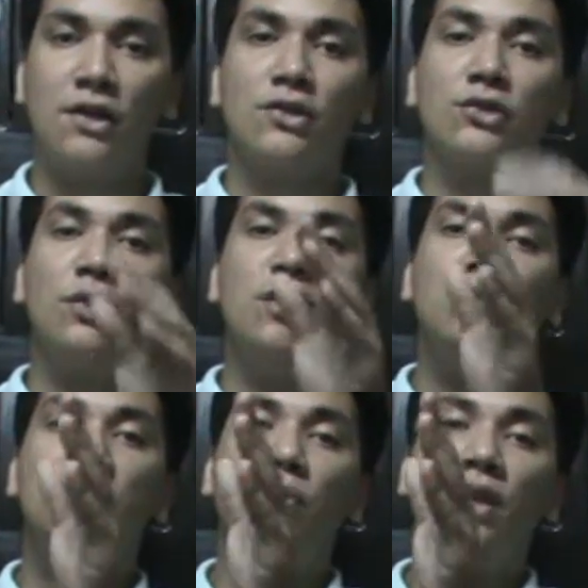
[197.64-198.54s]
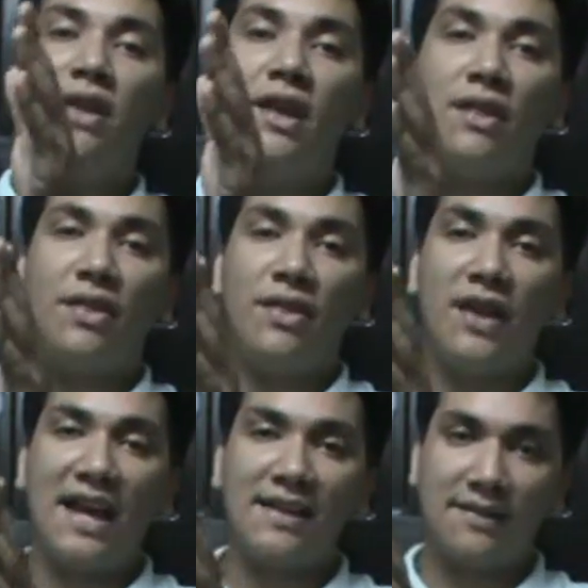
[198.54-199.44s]
So in between
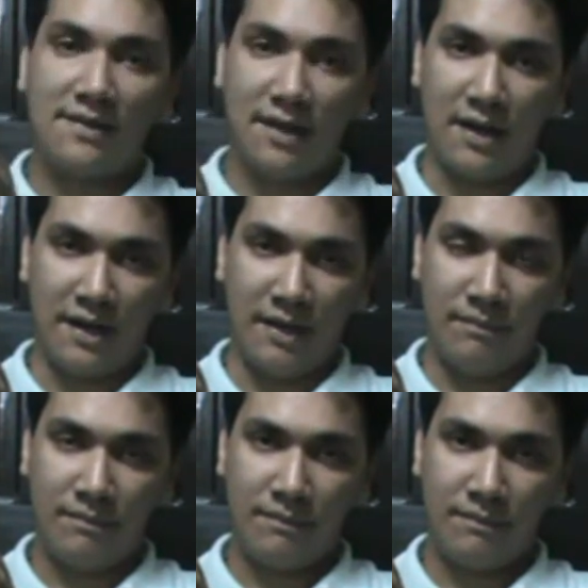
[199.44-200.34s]
that time,